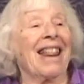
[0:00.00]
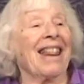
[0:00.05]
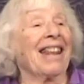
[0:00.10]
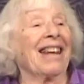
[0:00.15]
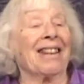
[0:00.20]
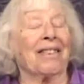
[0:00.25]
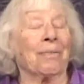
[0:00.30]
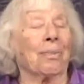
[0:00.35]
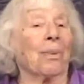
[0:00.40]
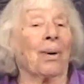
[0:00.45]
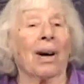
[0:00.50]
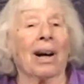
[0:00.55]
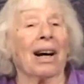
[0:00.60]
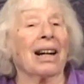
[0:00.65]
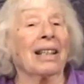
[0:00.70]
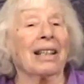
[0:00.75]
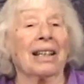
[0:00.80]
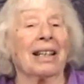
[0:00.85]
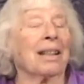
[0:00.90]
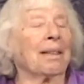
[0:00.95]
that
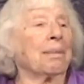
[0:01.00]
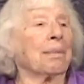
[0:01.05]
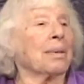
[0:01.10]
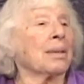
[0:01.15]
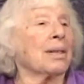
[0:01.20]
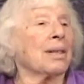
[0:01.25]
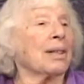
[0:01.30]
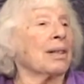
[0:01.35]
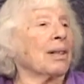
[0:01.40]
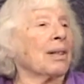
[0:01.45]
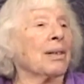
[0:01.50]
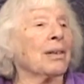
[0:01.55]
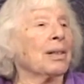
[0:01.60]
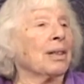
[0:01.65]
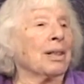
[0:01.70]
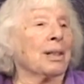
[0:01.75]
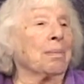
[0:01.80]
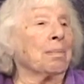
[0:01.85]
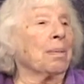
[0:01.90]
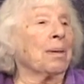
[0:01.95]
while he was in
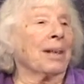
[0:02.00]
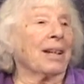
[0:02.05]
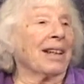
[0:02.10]
Europe,